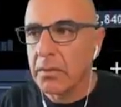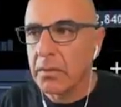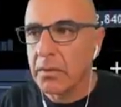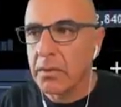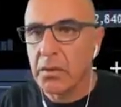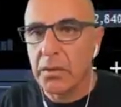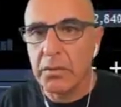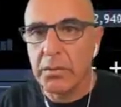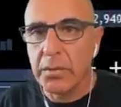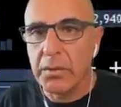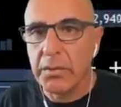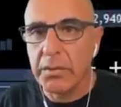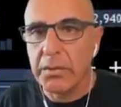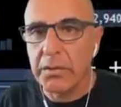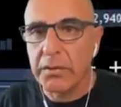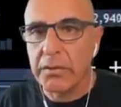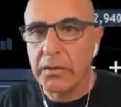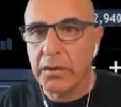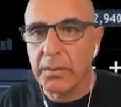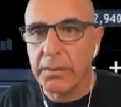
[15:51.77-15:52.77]
Could be with a
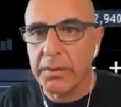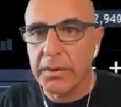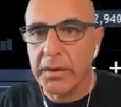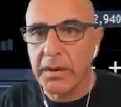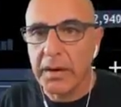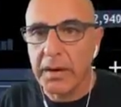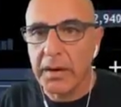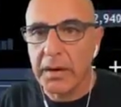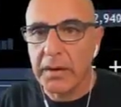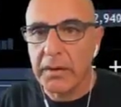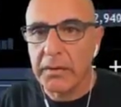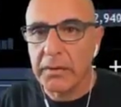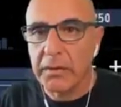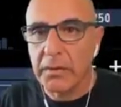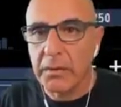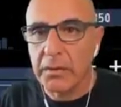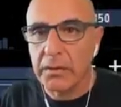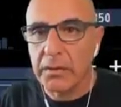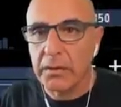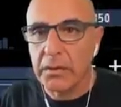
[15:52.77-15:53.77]
stop at the highs,
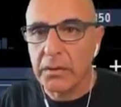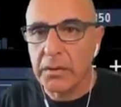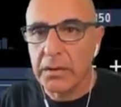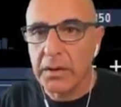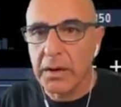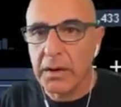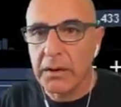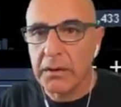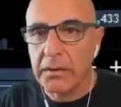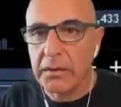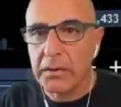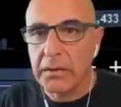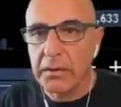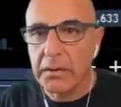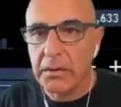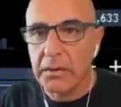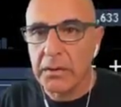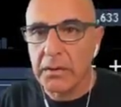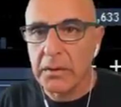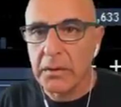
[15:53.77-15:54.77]
not sure yet.
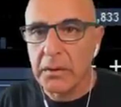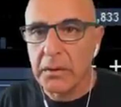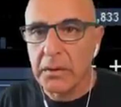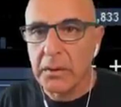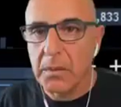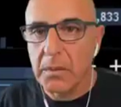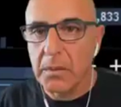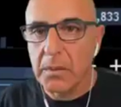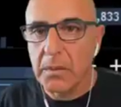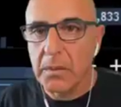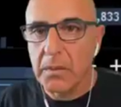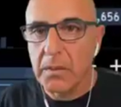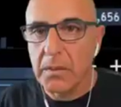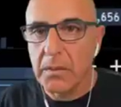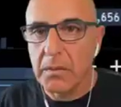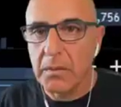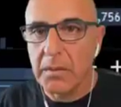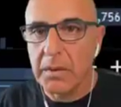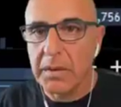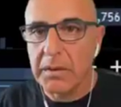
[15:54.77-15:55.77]

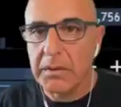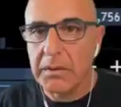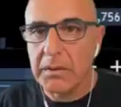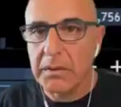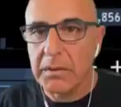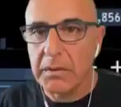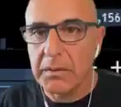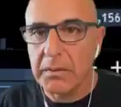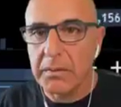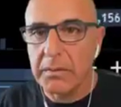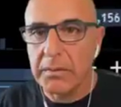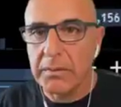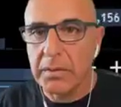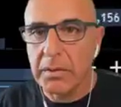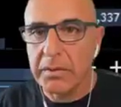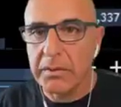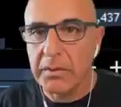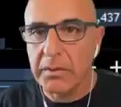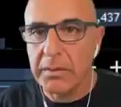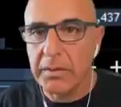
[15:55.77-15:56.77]
But
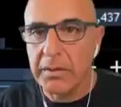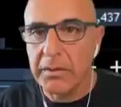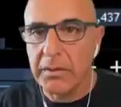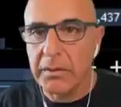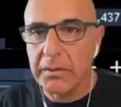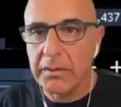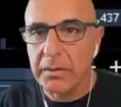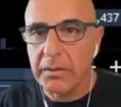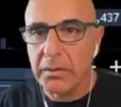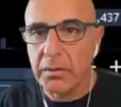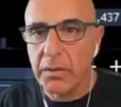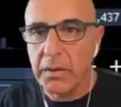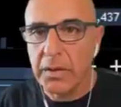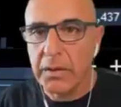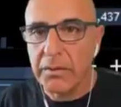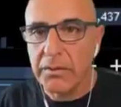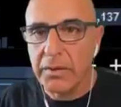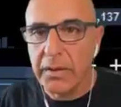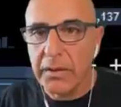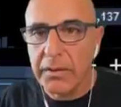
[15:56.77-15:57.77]
possibly just a
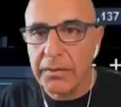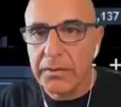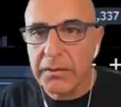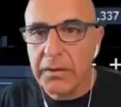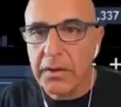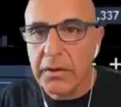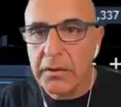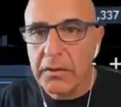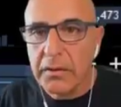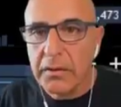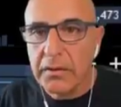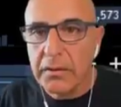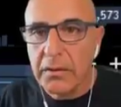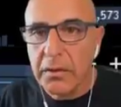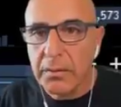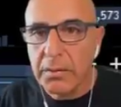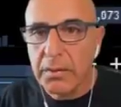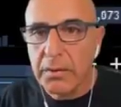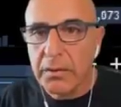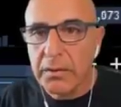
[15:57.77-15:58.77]
25-cent
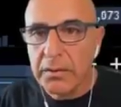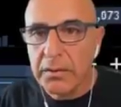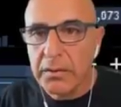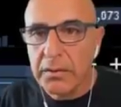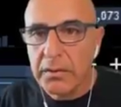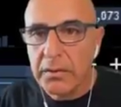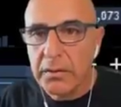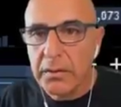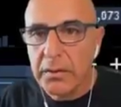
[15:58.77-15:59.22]
stop loss.